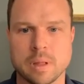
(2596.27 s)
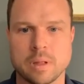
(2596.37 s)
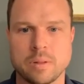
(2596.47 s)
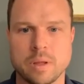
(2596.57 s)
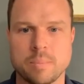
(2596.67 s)

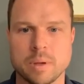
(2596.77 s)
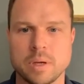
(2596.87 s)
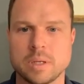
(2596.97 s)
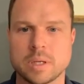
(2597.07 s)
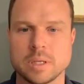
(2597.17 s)
the ability
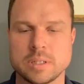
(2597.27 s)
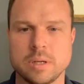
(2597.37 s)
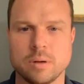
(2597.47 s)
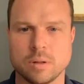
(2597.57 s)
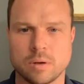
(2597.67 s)
to continue
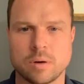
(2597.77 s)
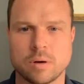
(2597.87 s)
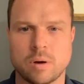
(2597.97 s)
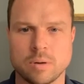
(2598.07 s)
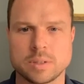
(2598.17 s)
to learn
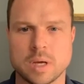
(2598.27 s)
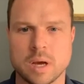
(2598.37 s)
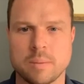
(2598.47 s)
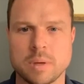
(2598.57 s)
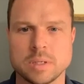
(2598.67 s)
all the
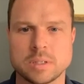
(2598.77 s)
time and